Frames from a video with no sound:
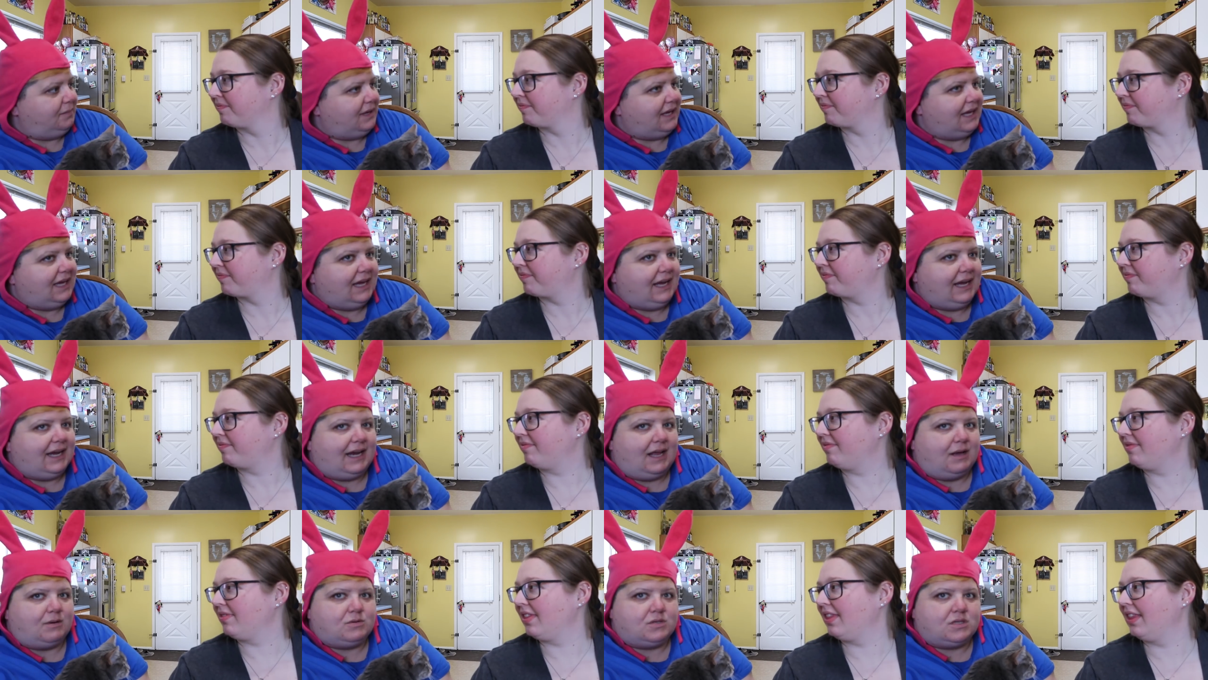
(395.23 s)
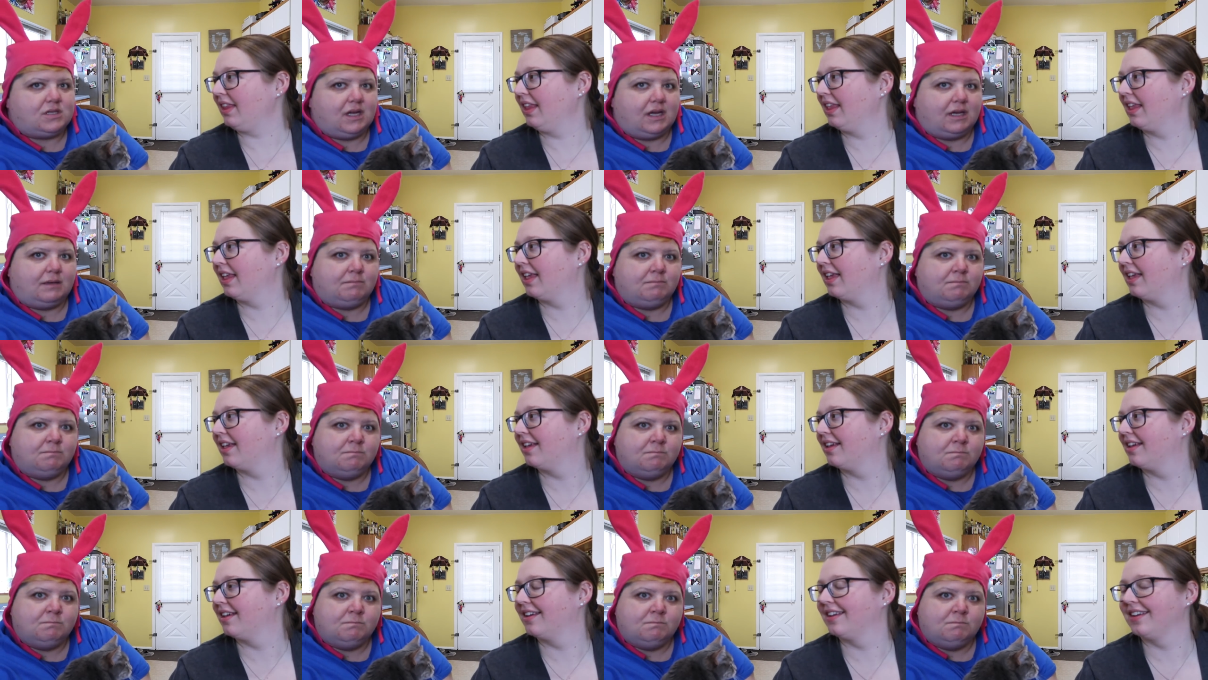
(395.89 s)
Speaker 1: him kick and I was like
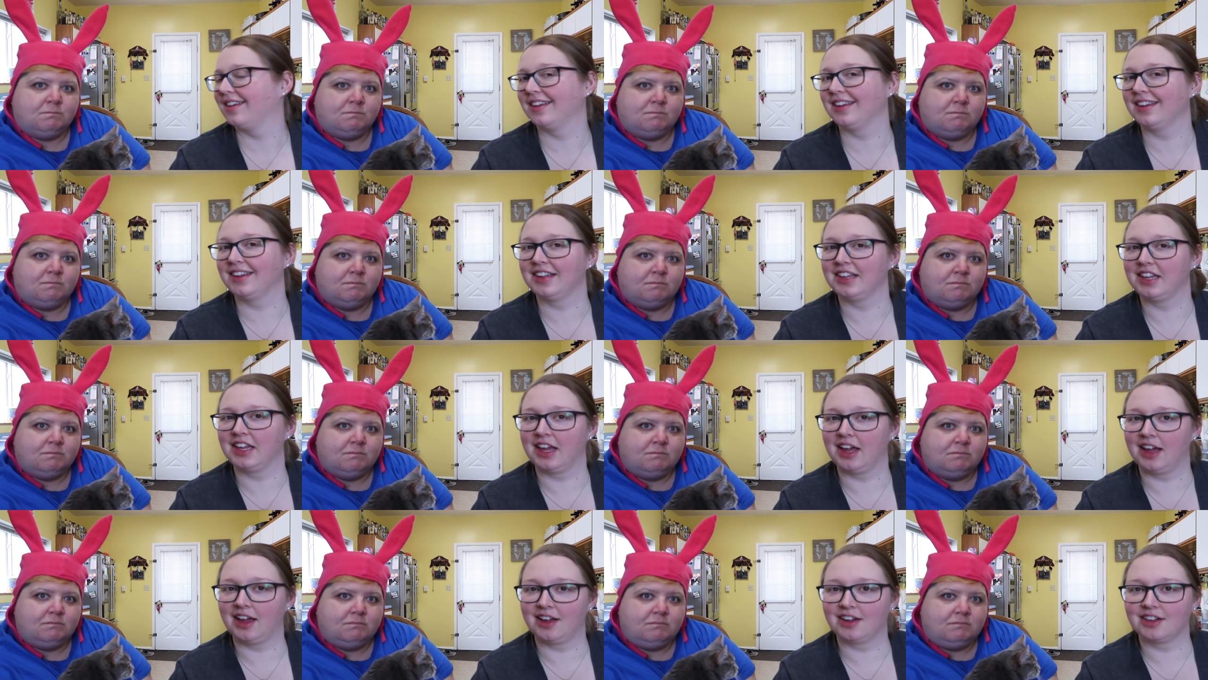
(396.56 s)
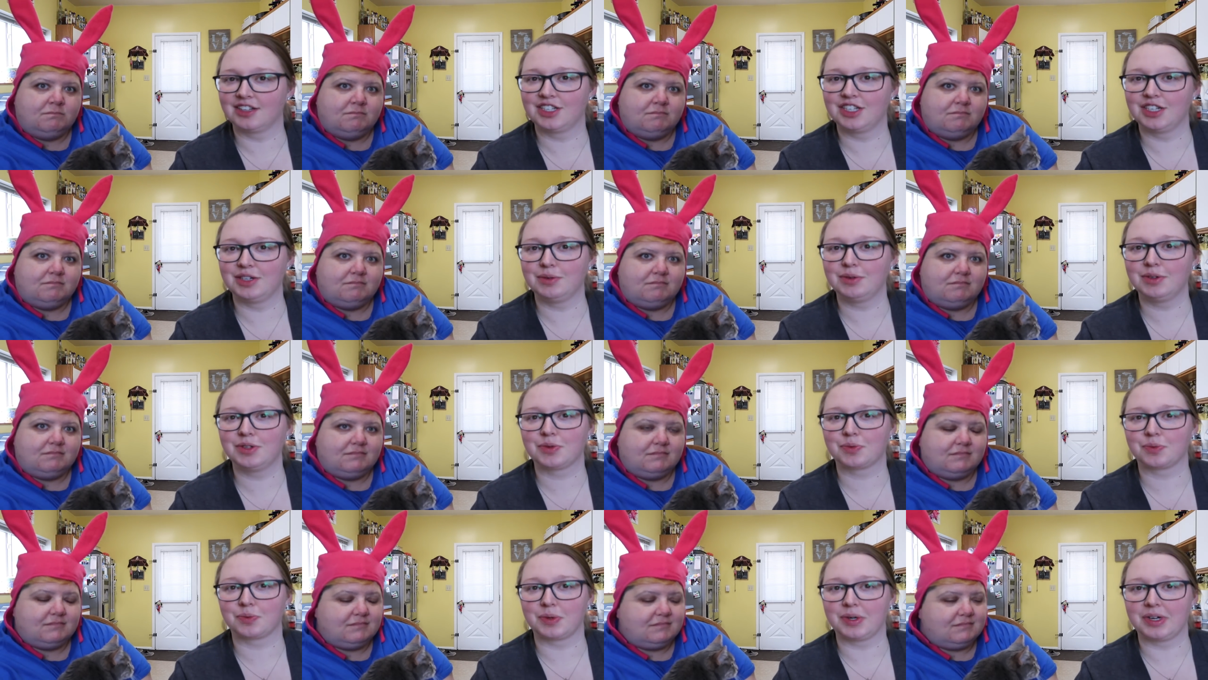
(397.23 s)
Yeah, she
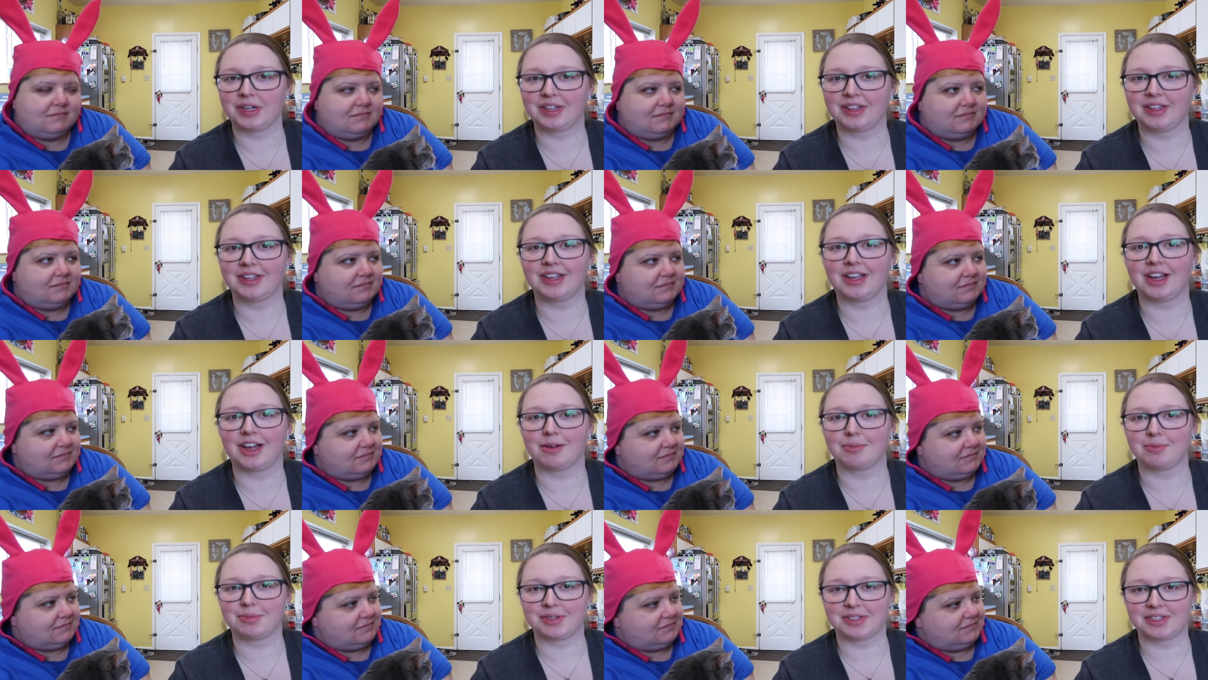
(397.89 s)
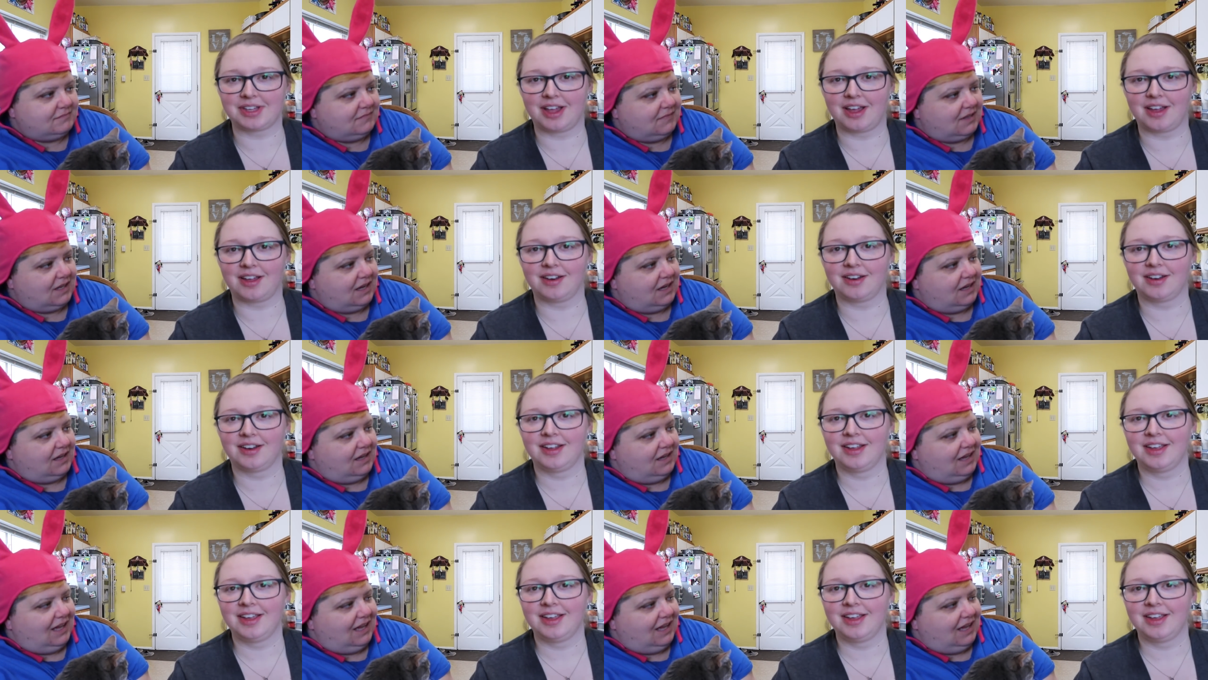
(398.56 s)
was really upset.